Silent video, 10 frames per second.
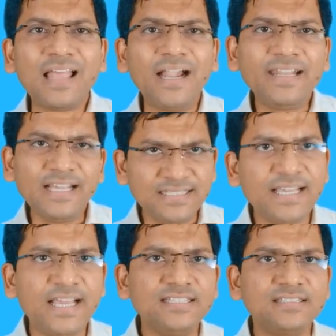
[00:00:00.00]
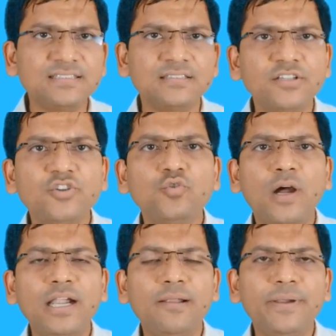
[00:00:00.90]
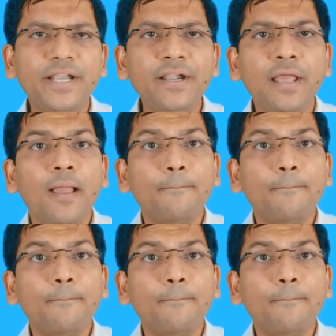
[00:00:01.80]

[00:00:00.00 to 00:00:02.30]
that case, yes, you are limited.